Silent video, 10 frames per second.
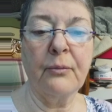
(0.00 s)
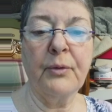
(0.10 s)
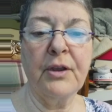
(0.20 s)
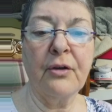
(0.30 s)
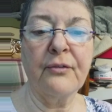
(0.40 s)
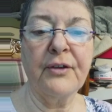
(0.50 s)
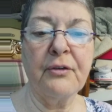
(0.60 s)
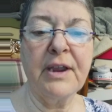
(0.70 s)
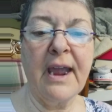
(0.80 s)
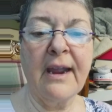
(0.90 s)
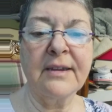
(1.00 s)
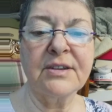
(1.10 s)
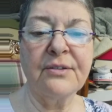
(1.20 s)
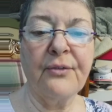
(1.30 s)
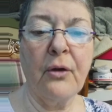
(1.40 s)
We are very
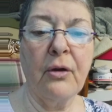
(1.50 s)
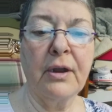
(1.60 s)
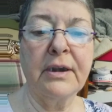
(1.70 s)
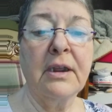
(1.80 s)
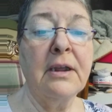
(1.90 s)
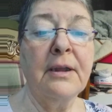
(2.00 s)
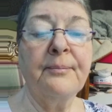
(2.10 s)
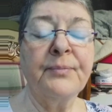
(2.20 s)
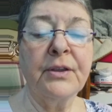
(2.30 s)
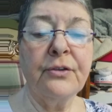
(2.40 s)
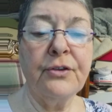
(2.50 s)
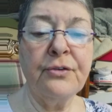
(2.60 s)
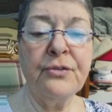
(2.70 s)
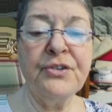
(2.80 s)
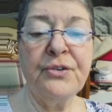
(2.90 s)
active on
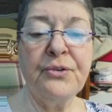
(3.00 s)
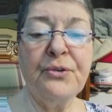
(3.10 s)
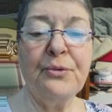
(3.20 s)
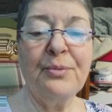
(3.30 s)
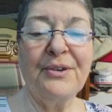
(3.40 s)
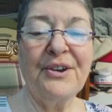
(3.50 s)
YouTube,